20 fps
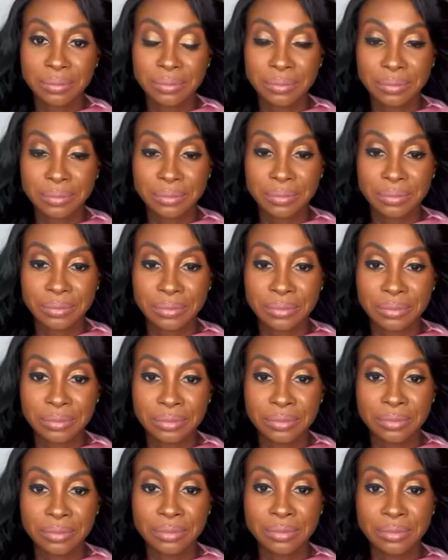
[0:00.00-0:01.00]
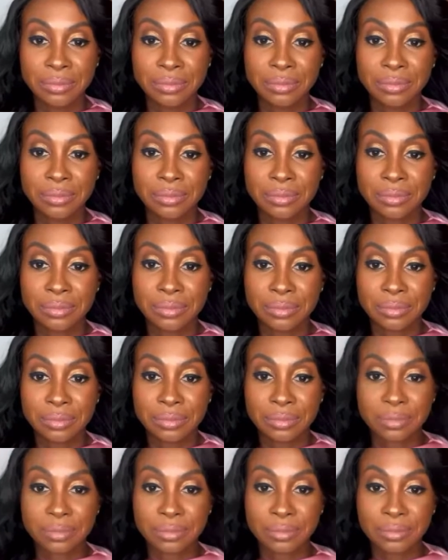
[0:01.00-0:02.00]

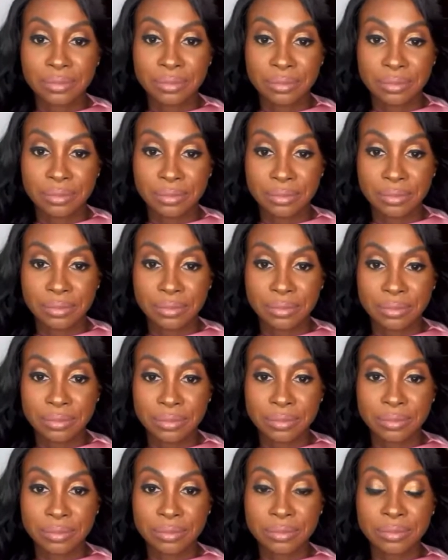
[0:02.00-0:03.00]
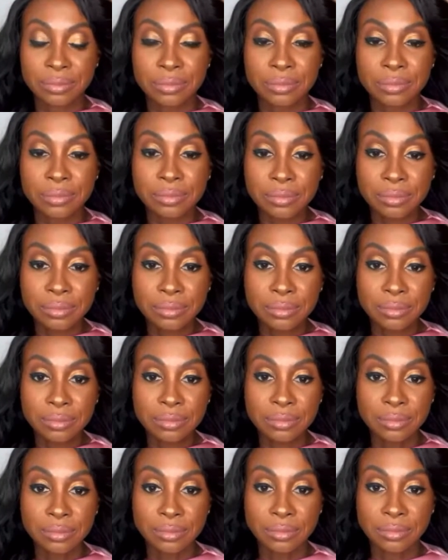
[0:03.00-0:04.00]

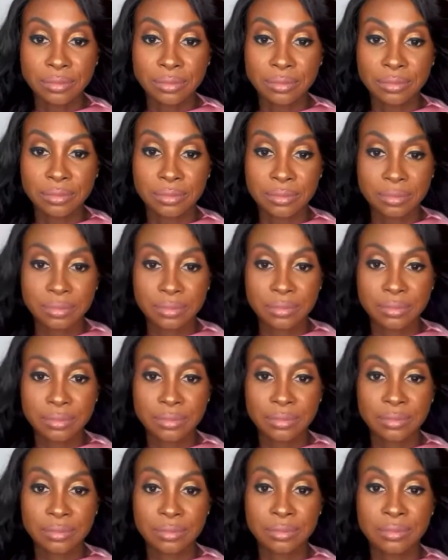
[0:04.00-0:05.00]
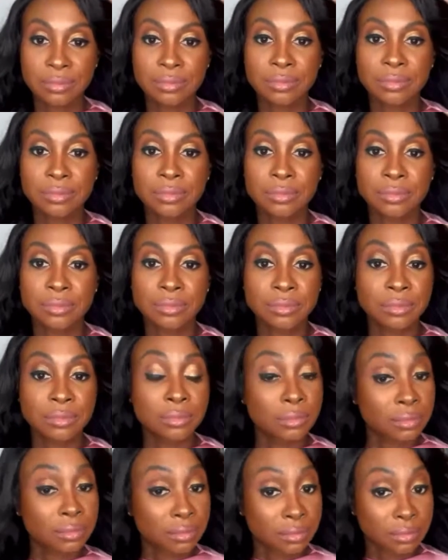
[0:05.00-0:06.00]

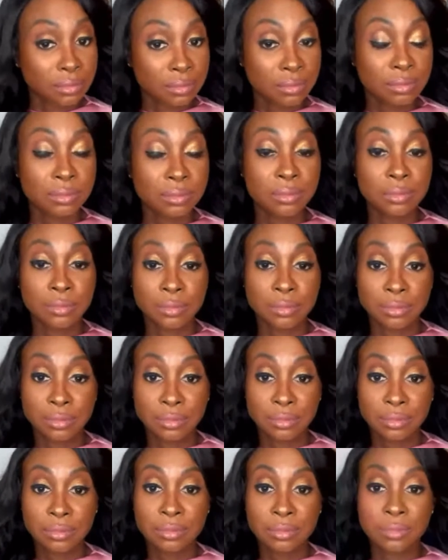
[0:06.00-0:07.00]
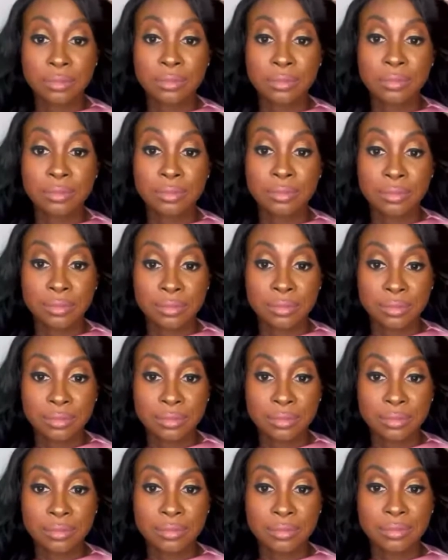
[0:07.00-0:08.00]
The person shown says nothing.